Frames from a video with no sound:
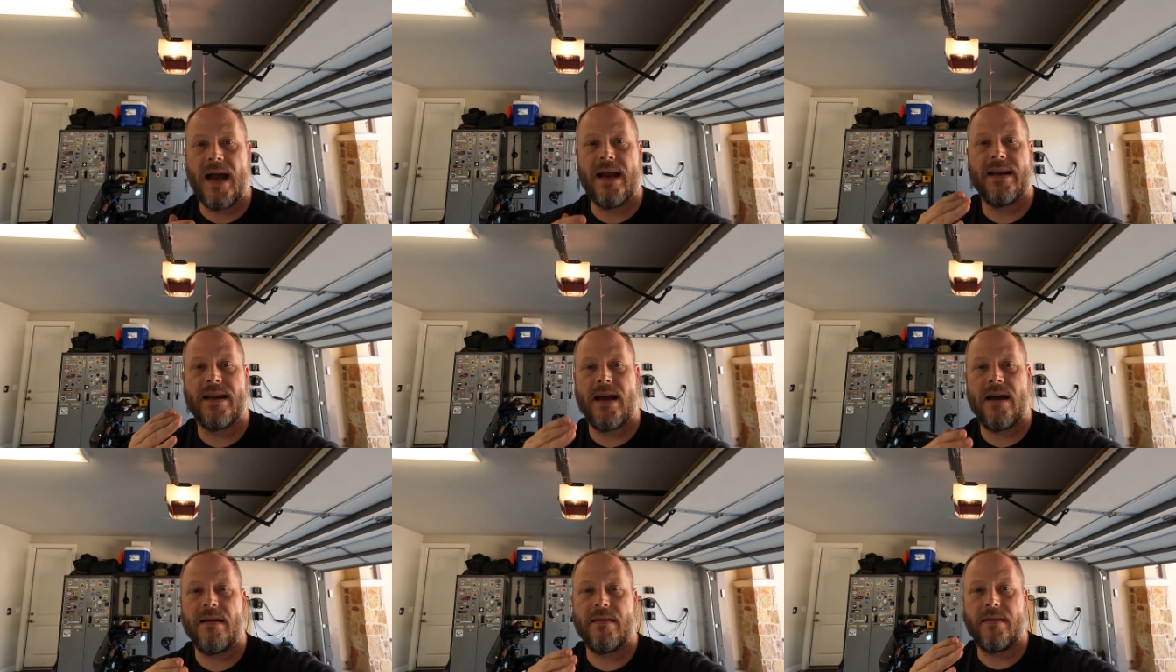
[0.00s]
I
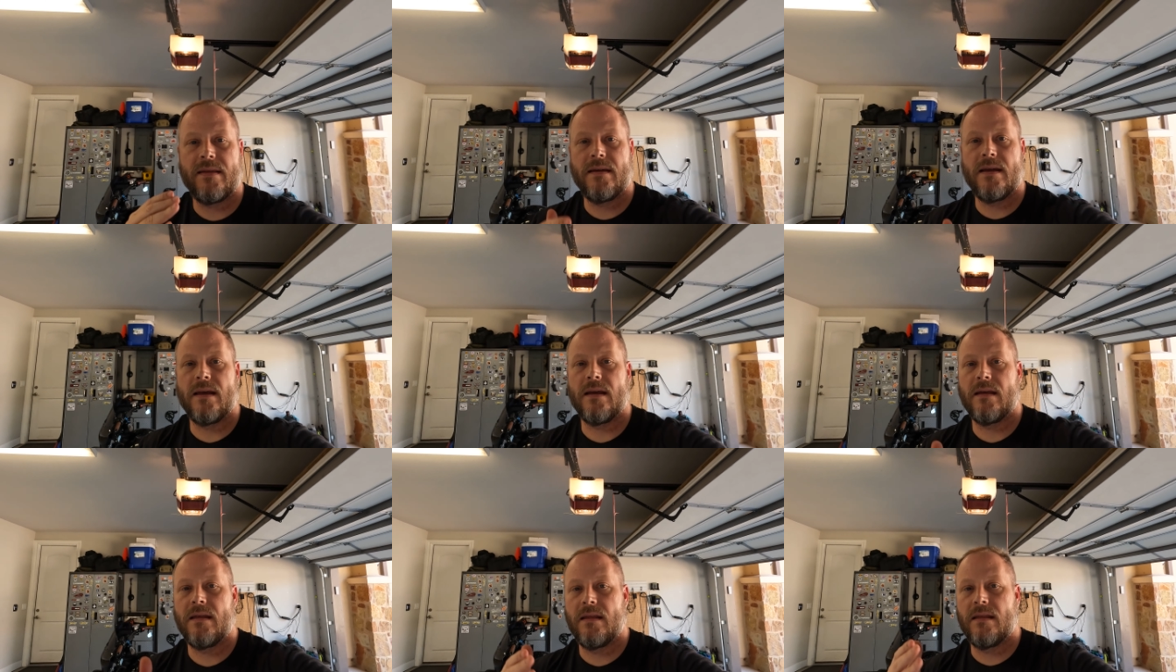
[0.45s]
now
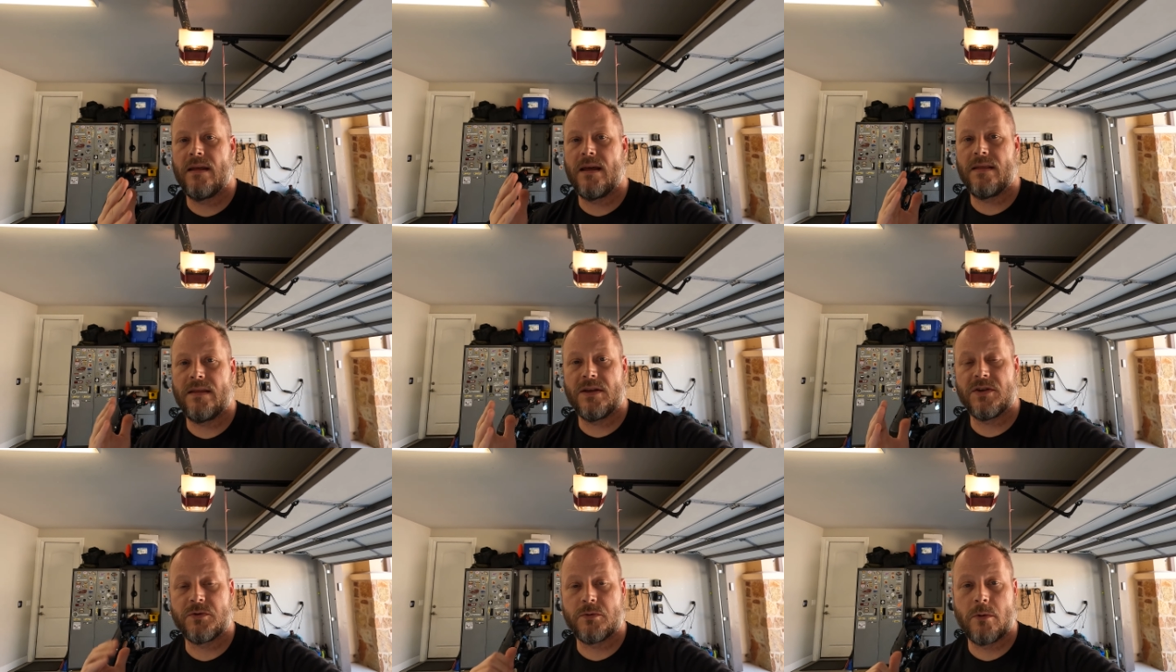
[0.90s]
think
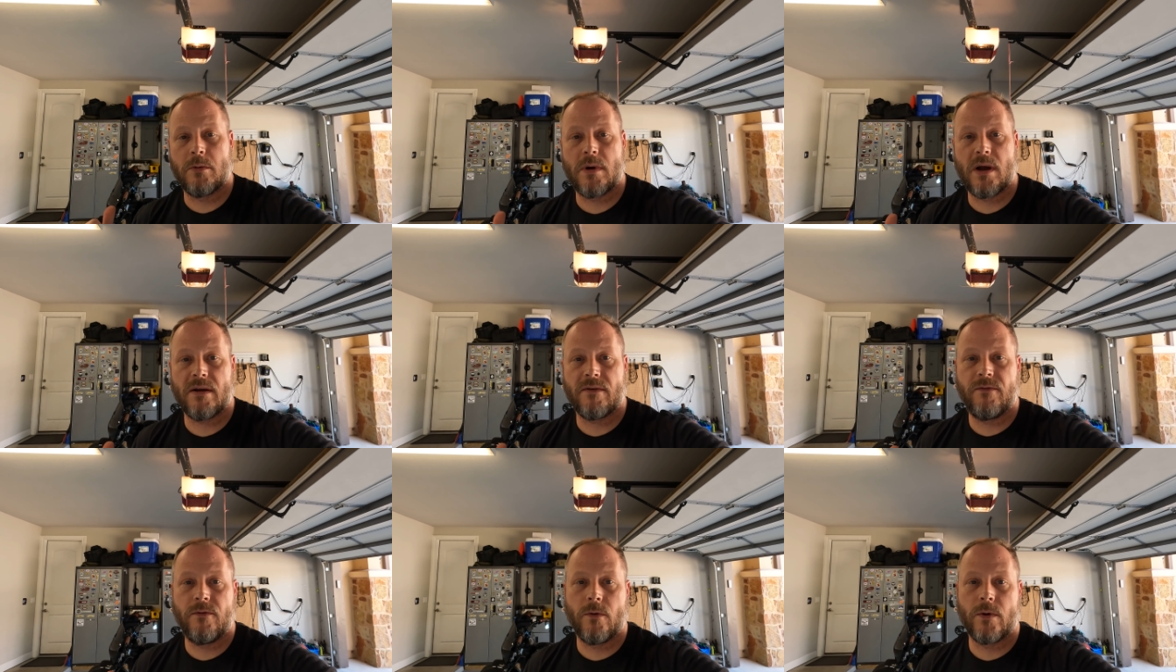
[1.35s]
that this
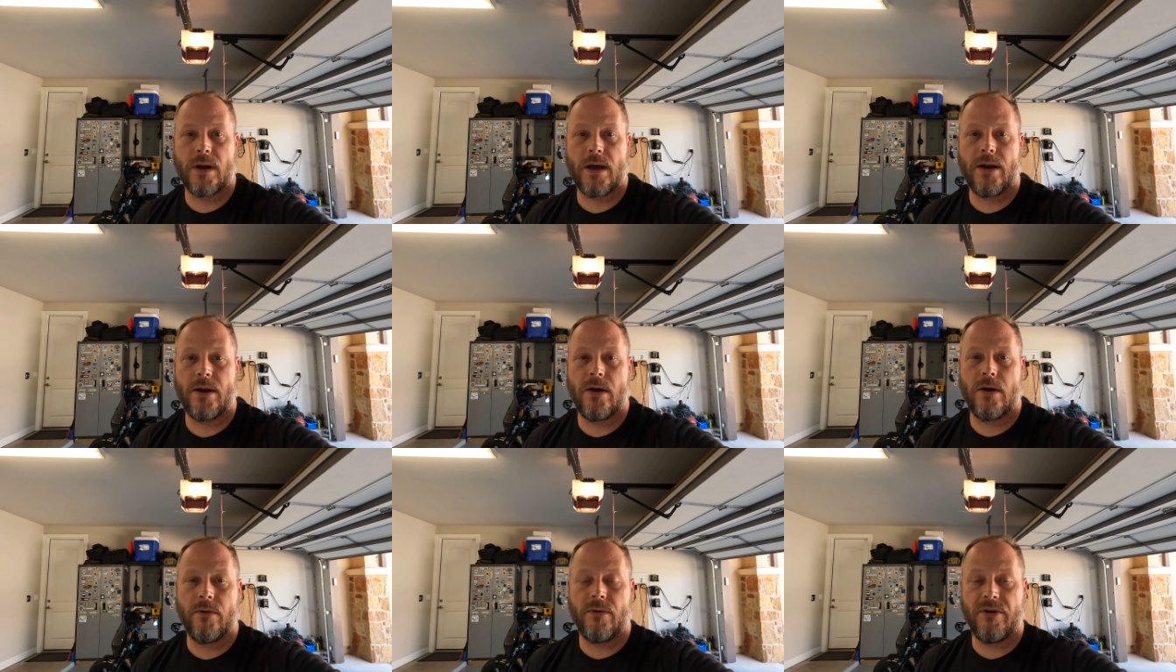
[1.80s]
Ruroc
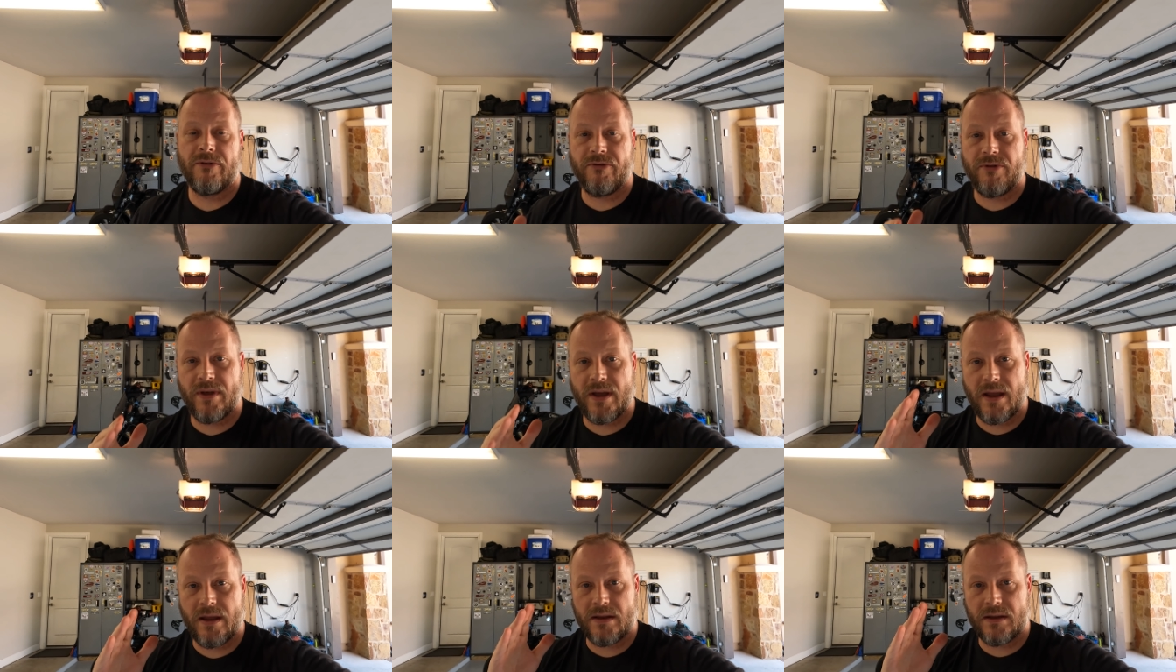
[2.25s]
4.0, if
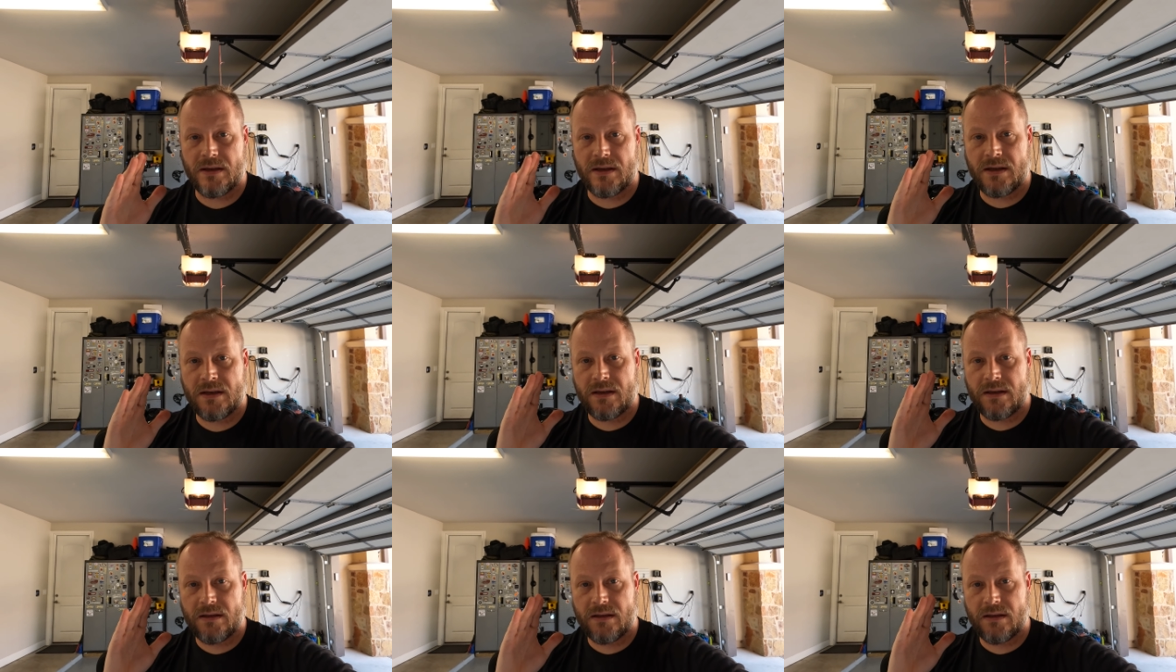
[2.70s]
they